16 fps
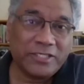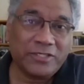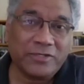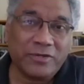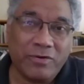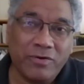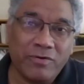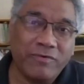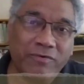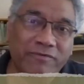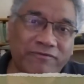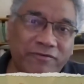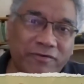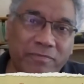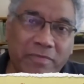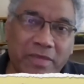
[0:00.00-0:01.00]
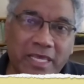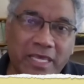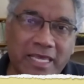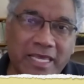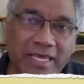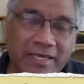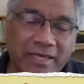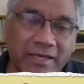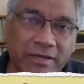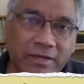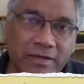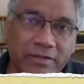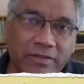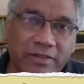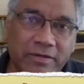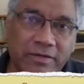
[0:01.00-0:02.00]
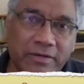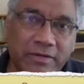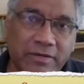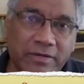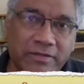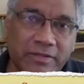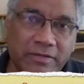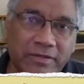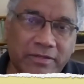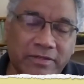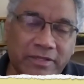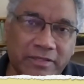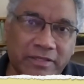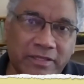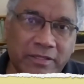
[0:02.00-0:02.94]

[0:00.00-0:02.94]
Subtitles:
So for me, the